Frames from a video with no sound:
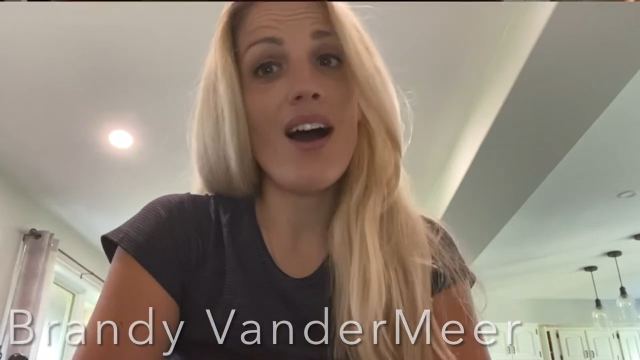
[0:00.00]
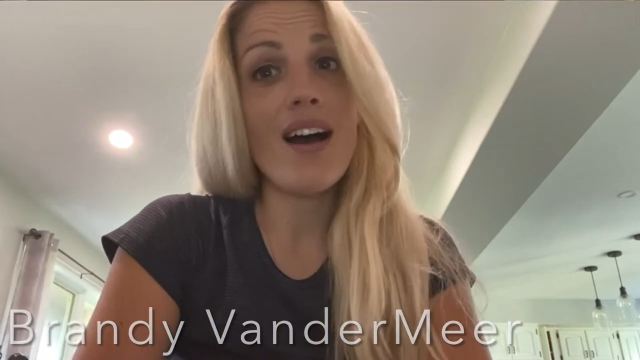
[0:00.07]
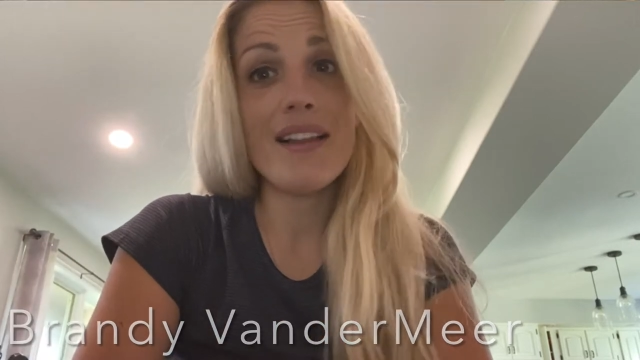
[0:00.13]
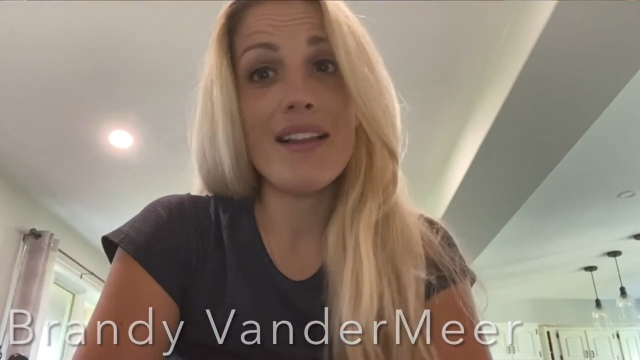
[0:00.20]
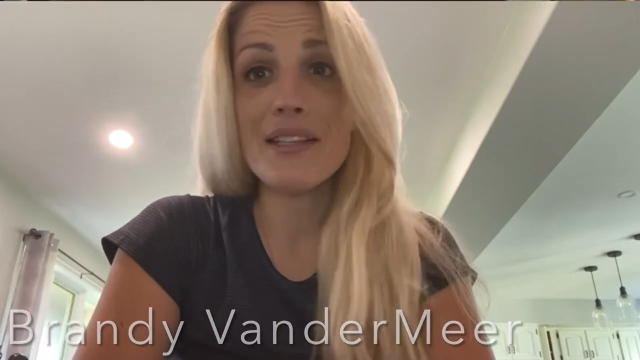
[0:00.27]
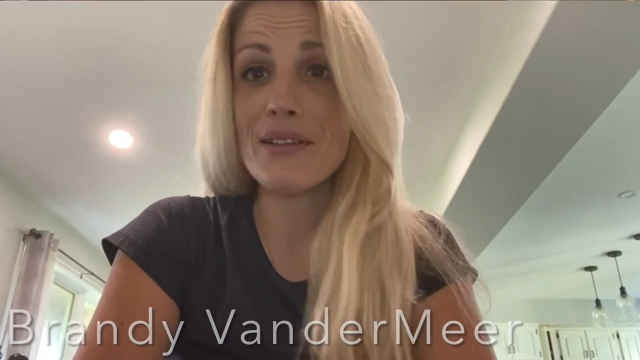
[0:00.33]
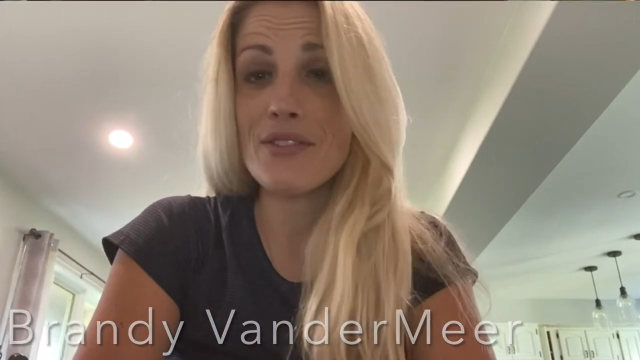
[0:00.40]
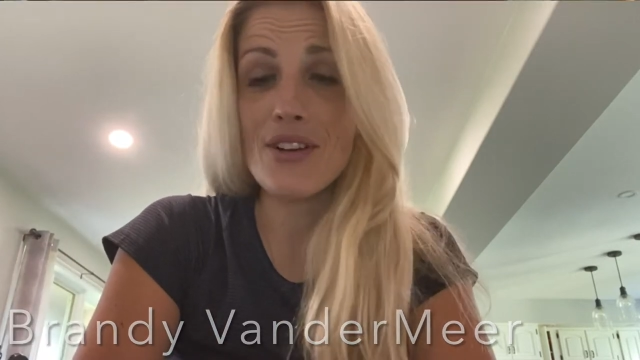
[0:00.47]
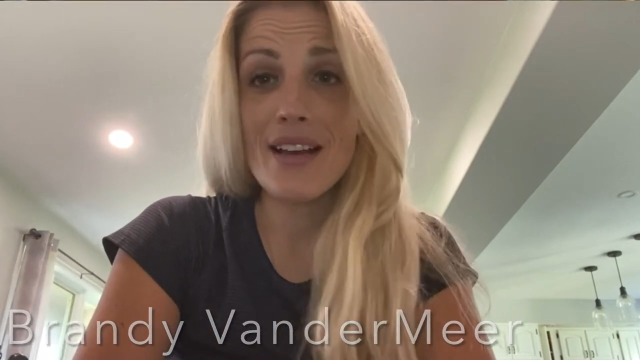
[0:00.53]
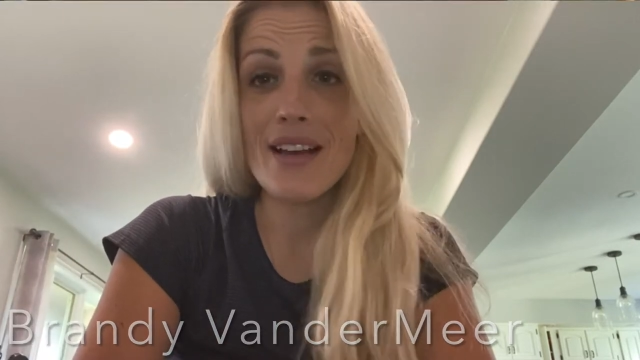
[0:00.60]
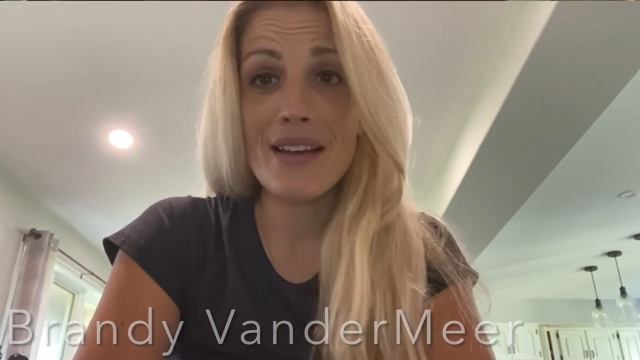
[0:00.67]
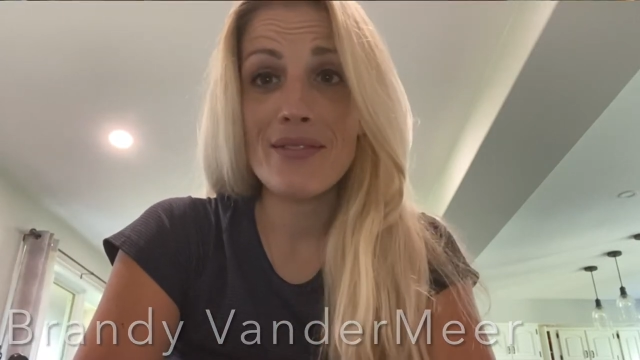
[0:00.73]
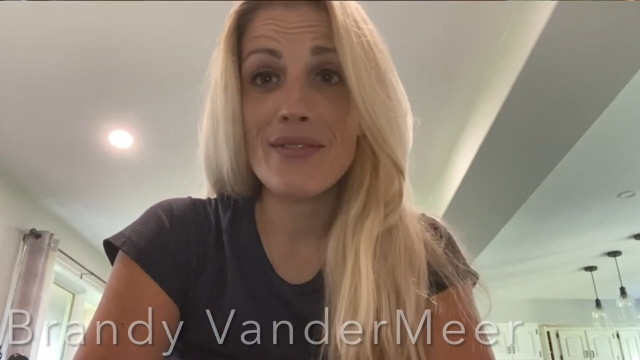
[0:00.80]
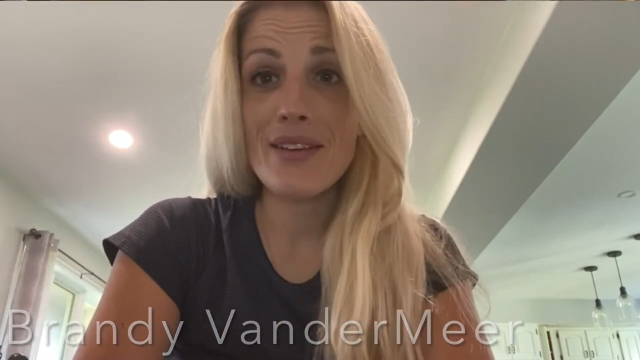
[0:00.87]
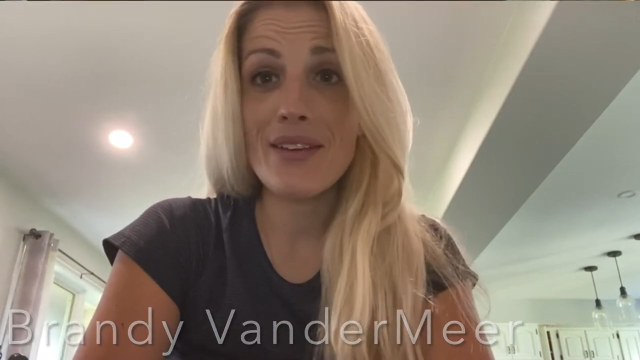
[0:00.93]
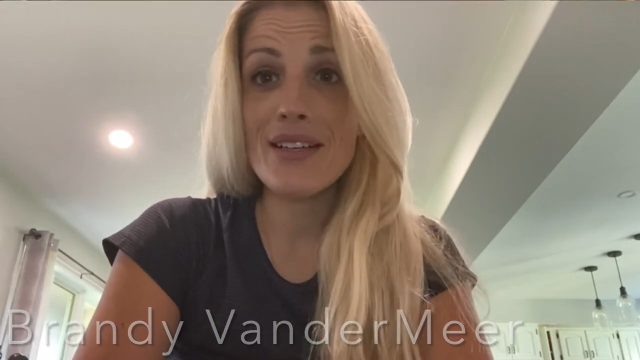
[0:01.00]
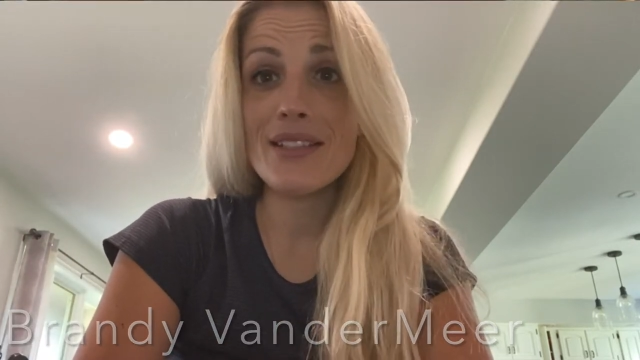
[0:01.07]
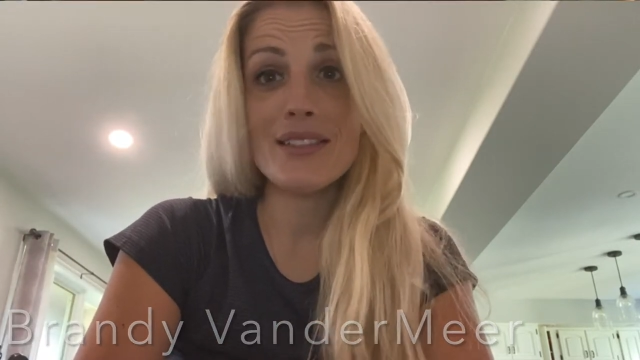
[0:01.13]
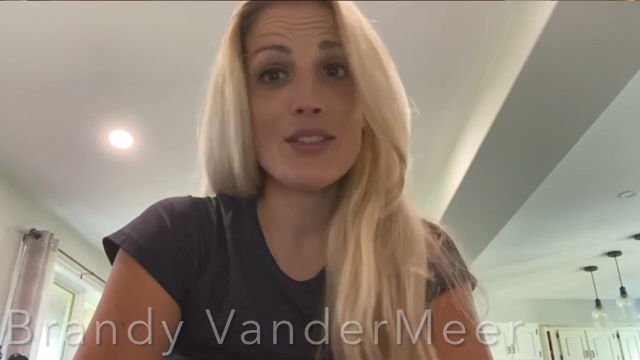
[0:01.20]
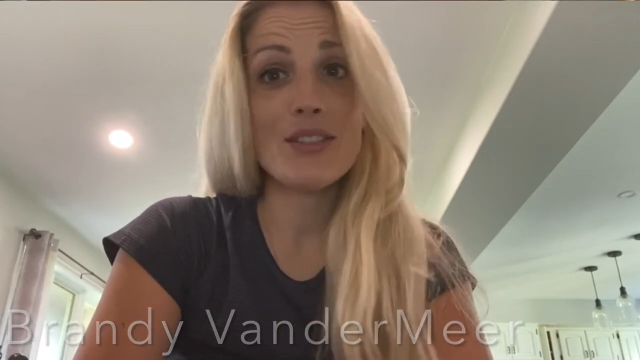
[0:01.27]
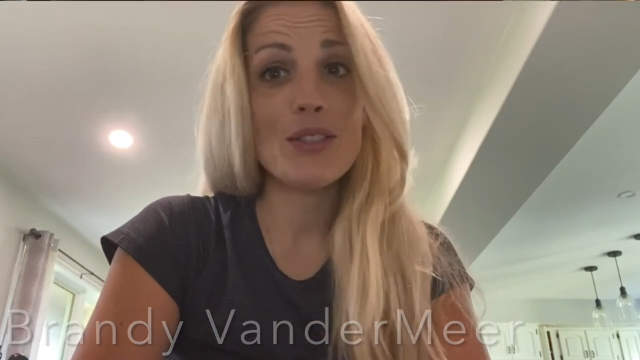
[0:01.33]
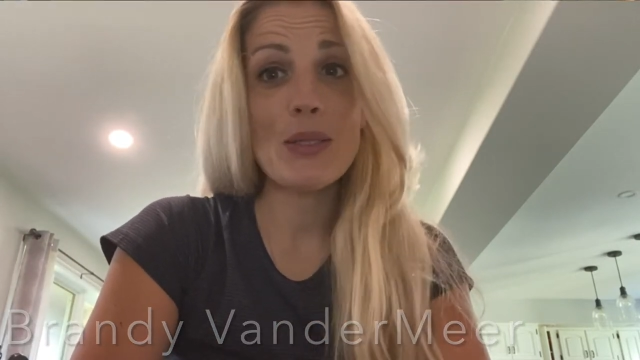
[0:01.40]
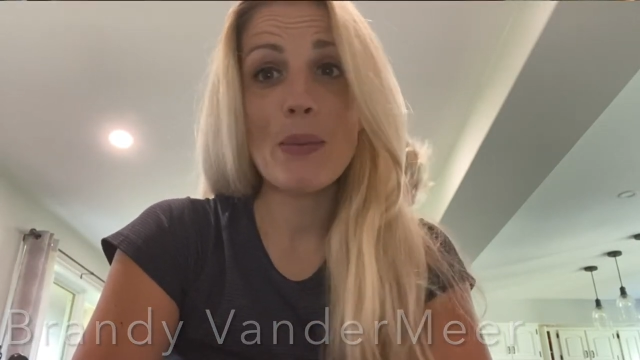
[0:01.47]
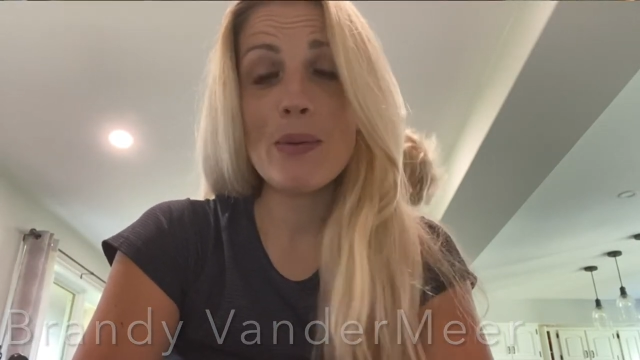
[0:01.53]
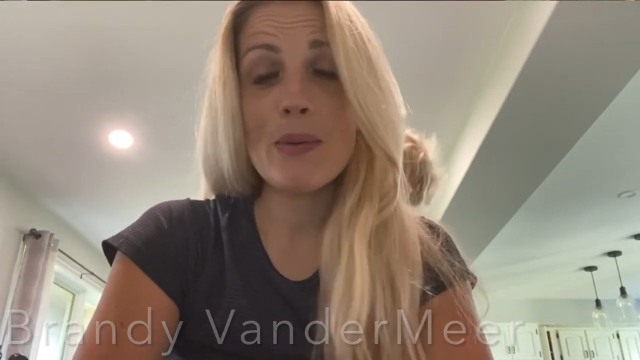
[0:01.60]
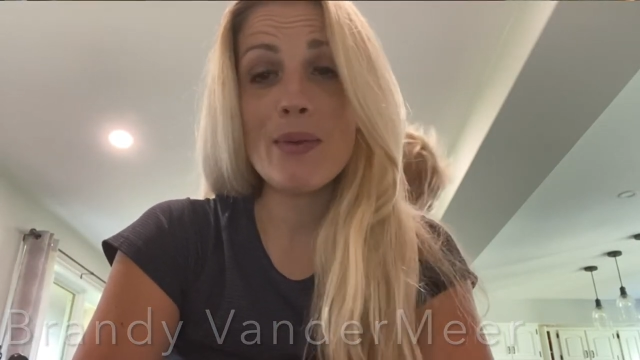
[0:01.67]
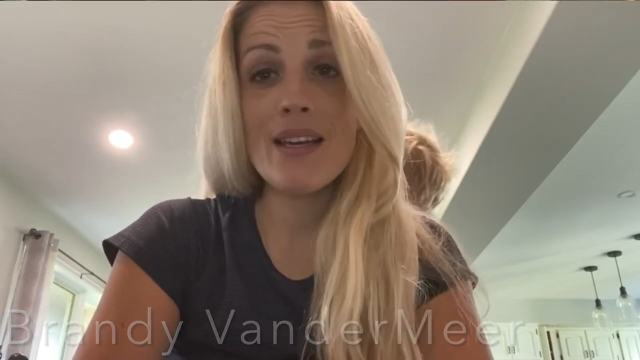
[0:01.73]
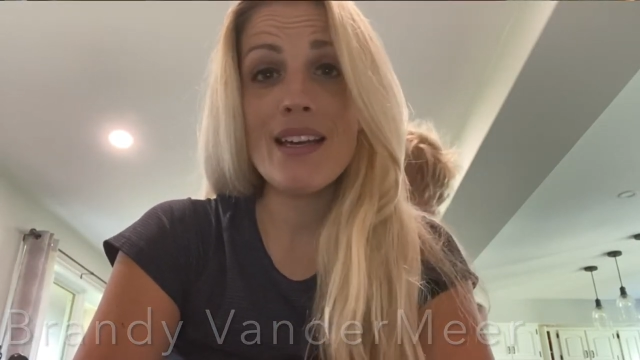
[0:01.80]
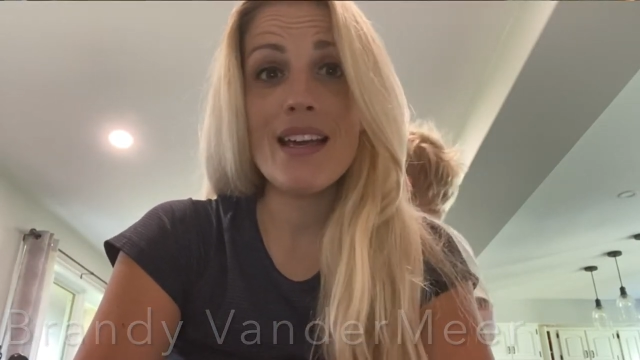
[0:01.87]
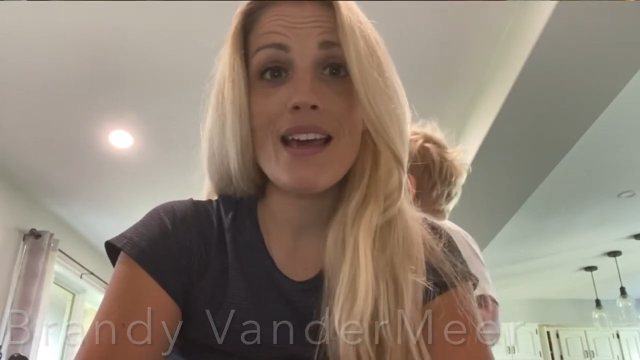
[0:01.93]
I love track and field and super
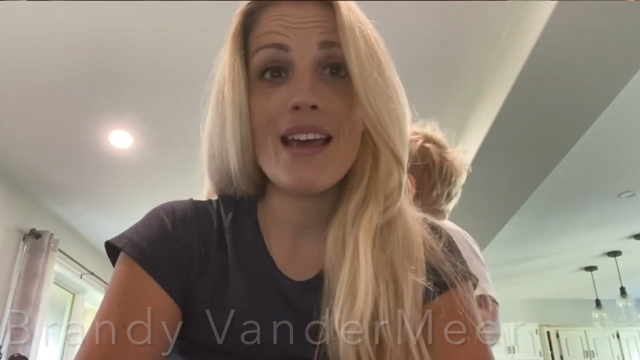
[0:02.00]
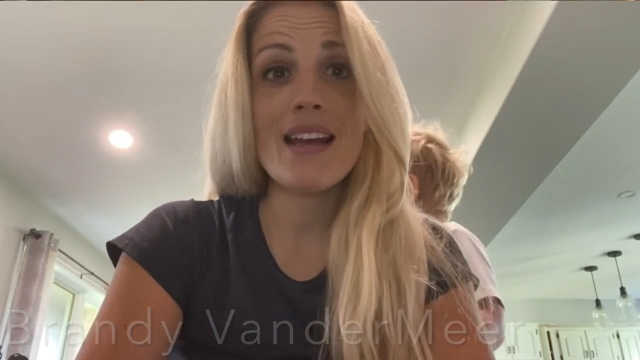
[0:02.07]
meet,